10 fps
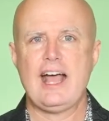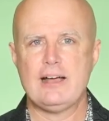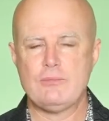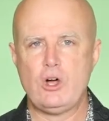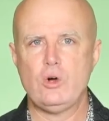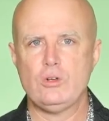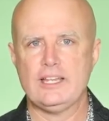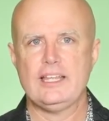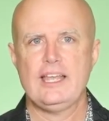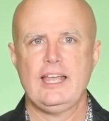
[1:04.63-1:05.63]
I'm
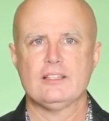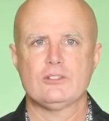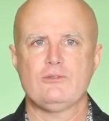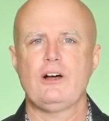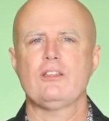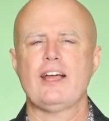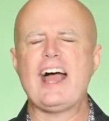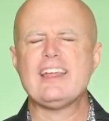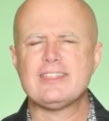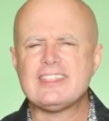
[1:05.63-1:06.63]
holy. And so, Father,
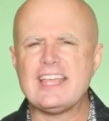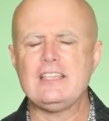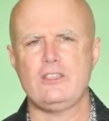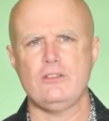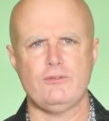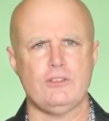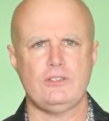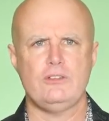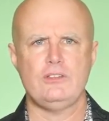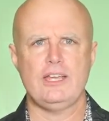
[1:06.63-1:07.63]
I thank you for
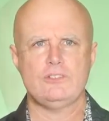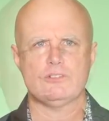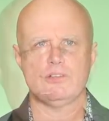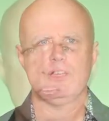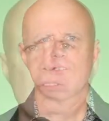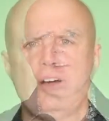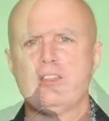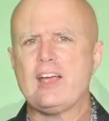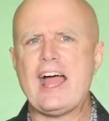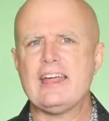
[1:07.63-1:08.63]
the new nature.
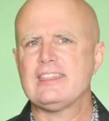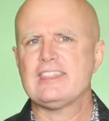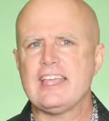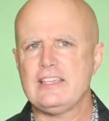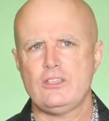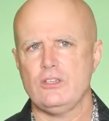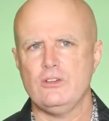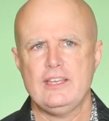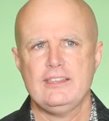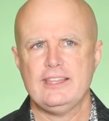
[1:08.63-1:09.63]
Father, I thank
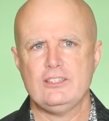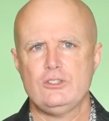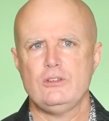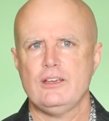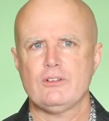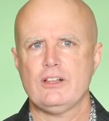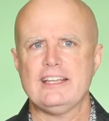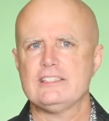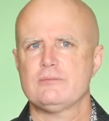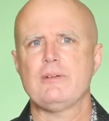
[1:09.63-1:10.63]
you that you have
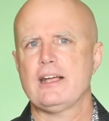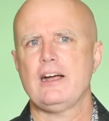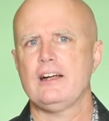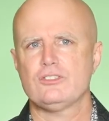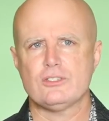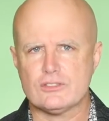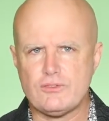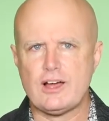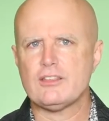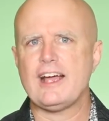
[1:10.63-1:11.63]
cleansed my conscience.
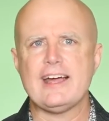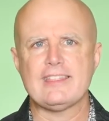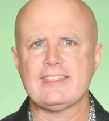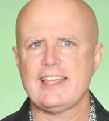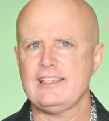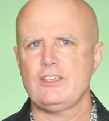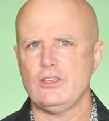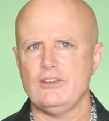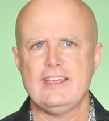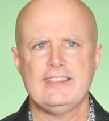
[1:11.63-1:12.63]
Father, I thank
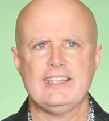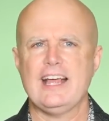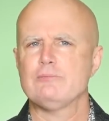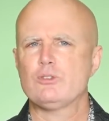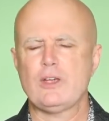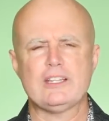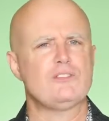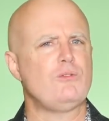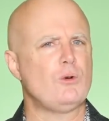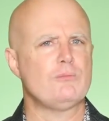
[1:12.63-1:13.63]
you that I'm
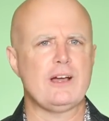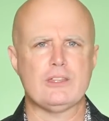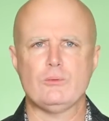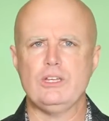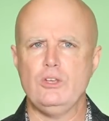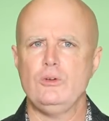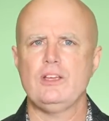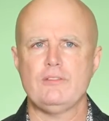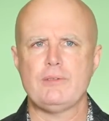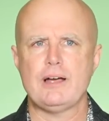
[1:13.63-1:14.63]
transformed by the
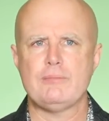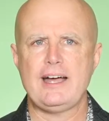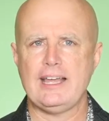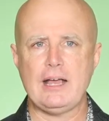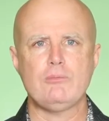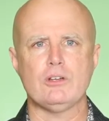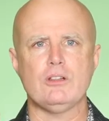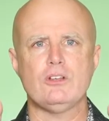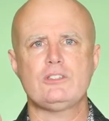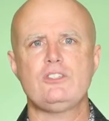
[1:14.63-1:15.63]
renewing of my mind. I'm going to
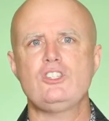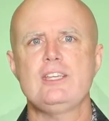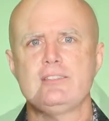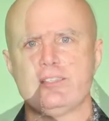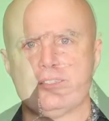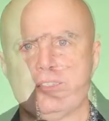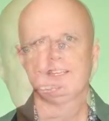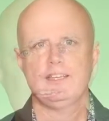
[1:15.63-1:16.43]
look to Jesus.